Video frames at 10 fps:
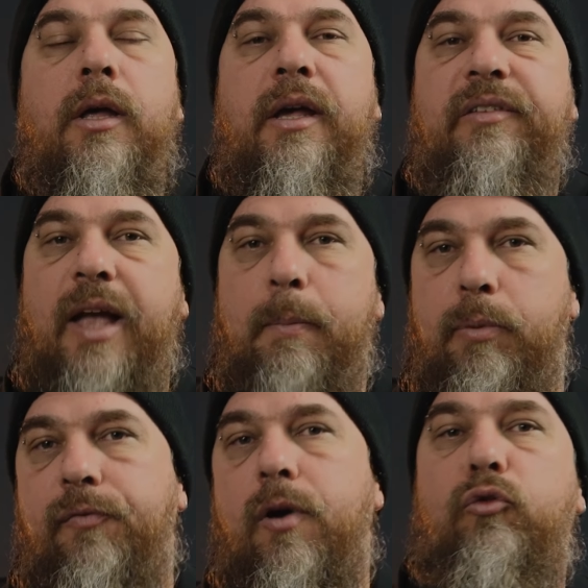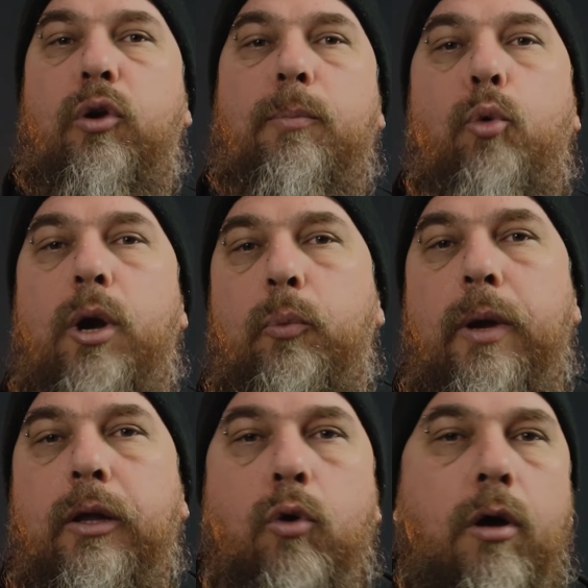is amplified to a point where
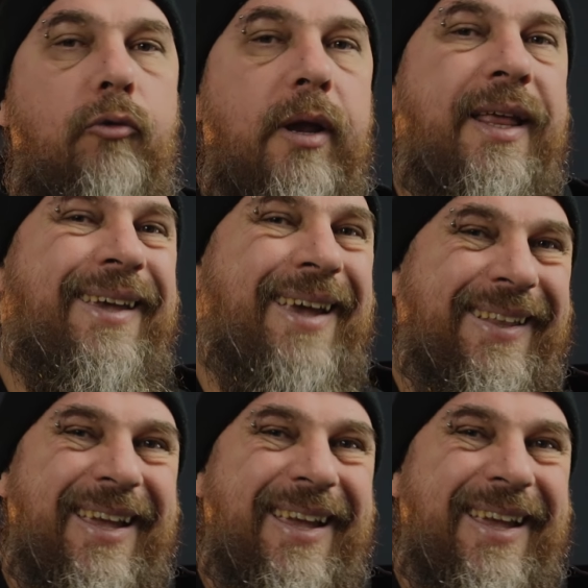it can't really get